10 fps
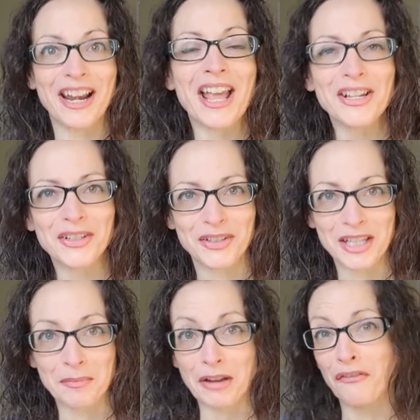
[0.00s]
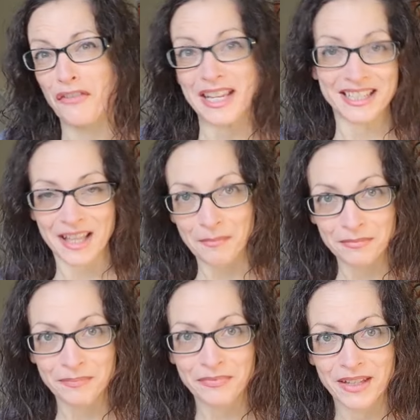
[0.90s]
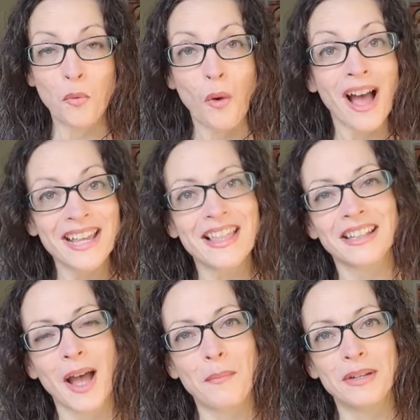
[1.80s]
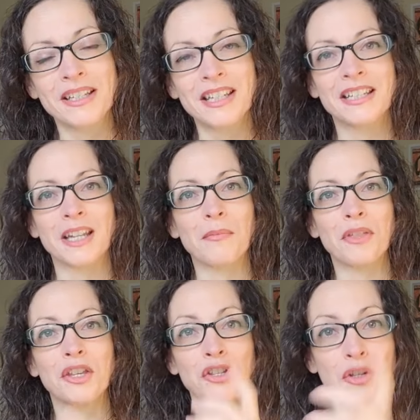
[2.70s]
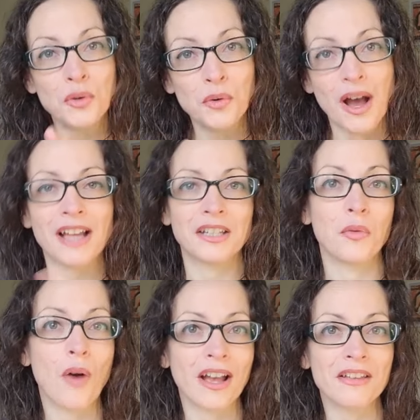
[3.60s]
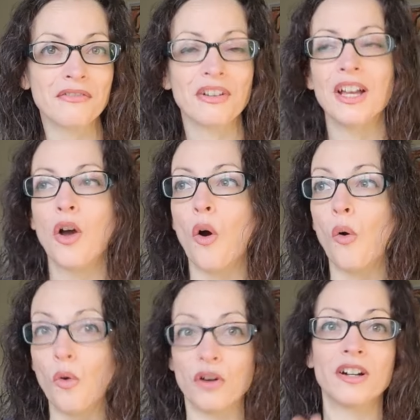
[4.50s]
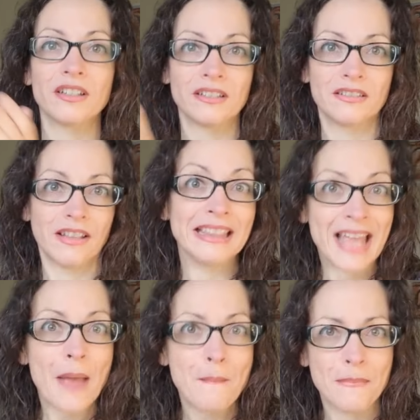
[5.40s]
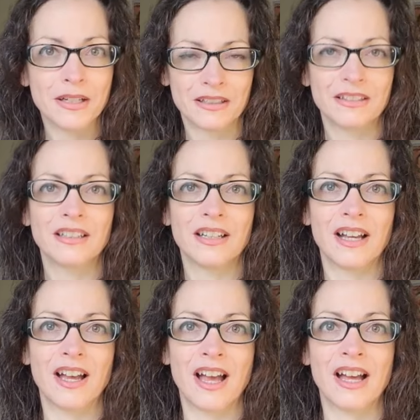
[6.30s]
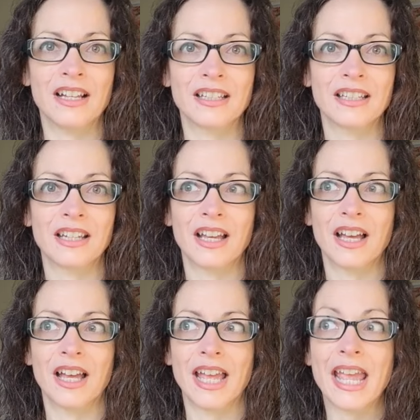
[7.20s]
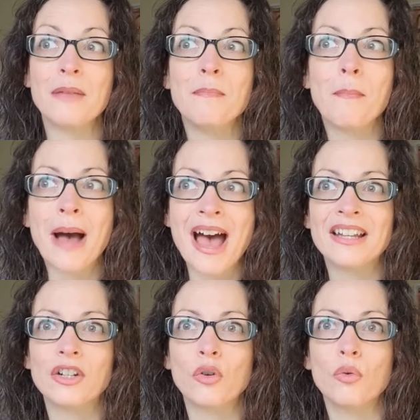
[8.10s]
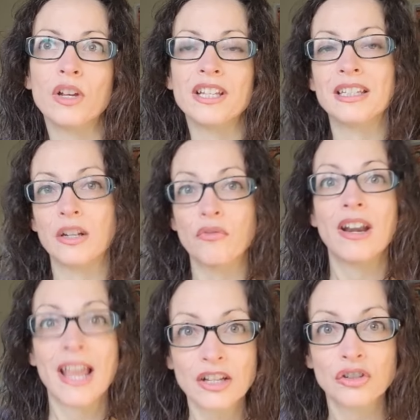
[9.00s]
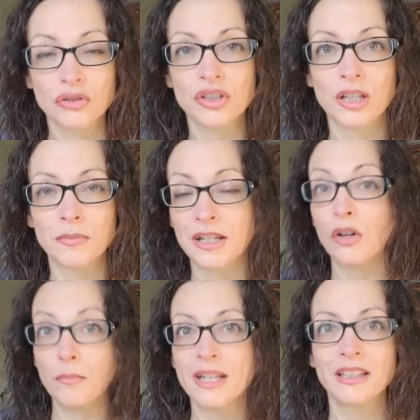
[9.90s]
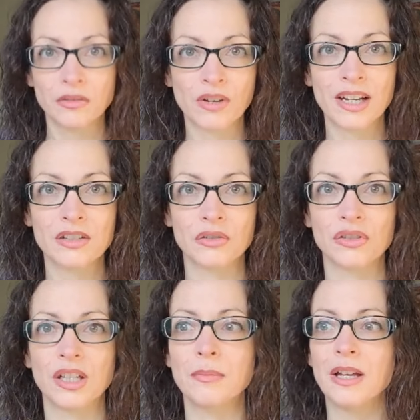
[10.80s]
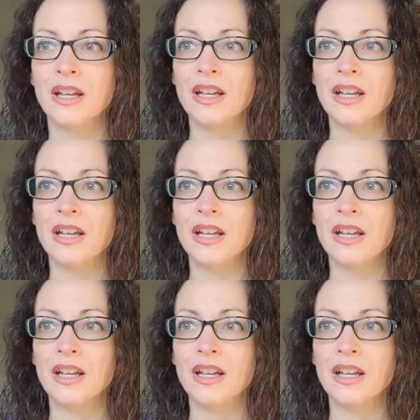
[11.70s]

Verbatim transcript: relationships and fix them. Why that happens is something you, as a wife, or them as a man who is in a relationship, in a committed relationship,